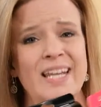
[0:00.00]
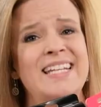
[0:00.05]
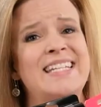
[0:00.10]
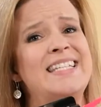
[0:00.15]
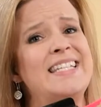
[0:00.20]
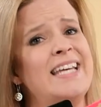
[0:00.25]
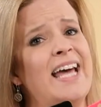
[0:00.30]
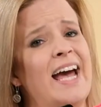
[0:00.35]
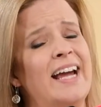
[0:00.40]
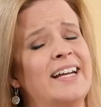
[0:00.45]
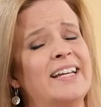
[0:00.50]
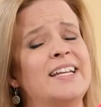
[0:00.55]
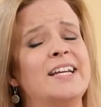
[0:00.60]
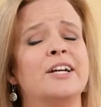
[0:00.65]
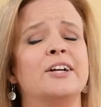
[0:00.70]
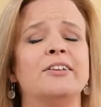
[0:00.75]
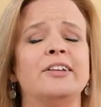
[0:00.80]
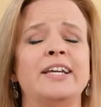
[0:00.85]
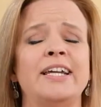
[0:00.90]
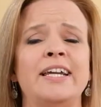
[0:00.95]

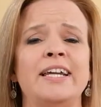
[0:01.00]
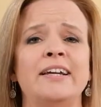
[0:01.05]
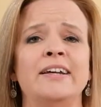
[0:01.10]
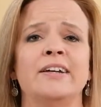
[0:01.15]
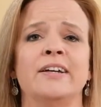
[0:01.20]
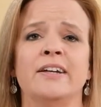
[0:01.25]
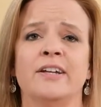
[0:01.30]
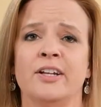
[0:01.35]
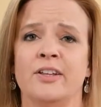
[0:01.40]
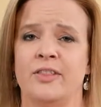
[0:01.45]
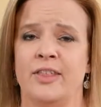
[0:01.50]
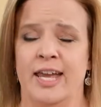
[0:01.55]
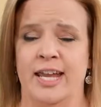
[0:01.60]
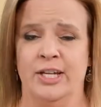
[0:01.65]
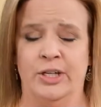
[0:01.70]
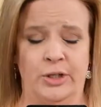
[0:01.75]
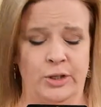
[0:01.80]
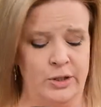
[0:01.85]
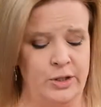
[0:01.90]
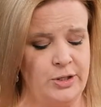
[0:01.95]
Technically, they
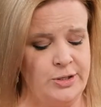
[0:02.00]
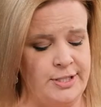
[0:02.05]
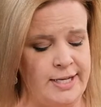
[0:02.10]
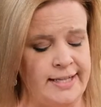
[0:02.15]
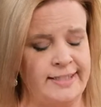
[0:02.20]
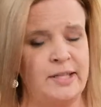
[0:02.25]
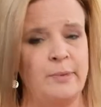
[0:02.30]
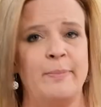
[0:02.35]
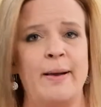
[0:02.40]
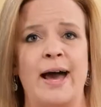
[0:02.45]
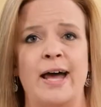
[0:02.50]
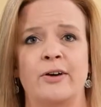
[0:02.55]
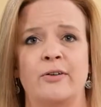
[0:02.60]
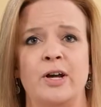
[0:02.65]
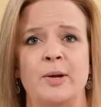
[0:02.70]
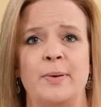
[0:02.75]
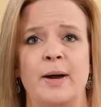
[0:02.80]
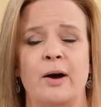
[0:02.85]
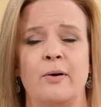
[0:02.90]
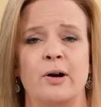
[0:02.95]
could take the battery
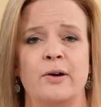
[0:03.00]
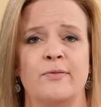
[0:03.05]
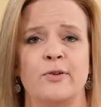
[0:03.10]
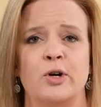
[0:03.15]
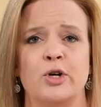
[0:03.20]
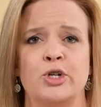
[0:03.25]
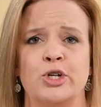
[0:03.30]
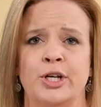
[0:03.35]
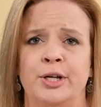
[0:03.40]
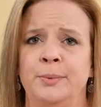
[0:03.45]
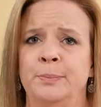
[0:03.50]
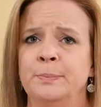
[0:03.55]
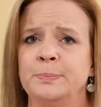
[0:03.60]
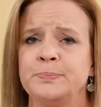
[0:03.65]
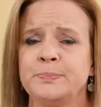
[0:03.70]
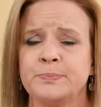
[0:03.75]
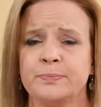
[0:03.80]
powered version,